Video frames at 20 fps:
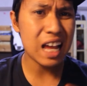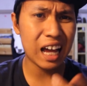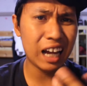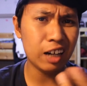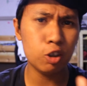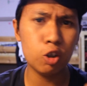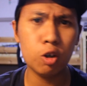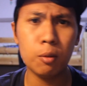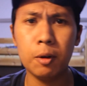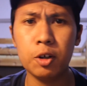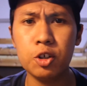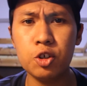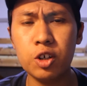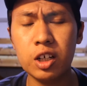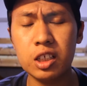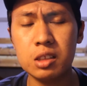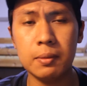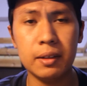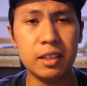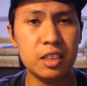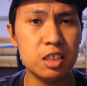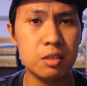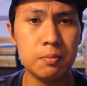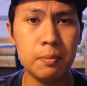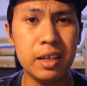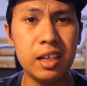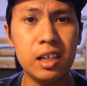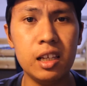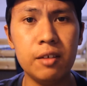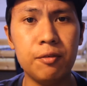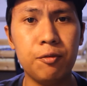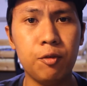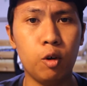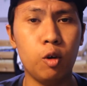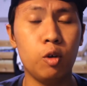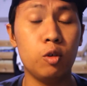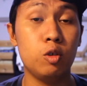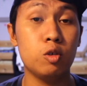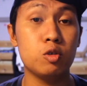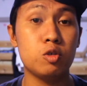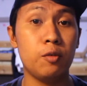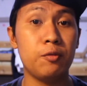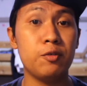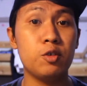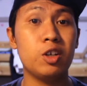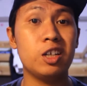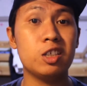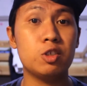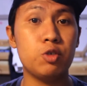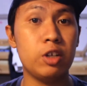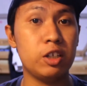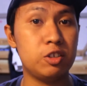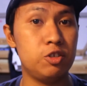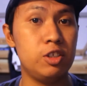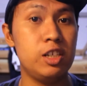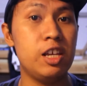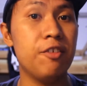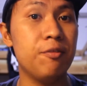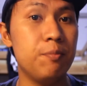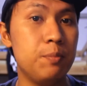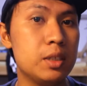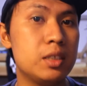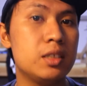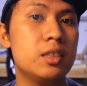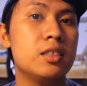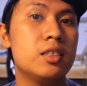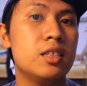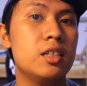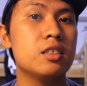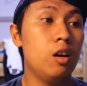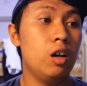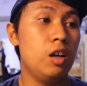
I don't know about you guys, but this is mainly for those of you guys who actually have businesses.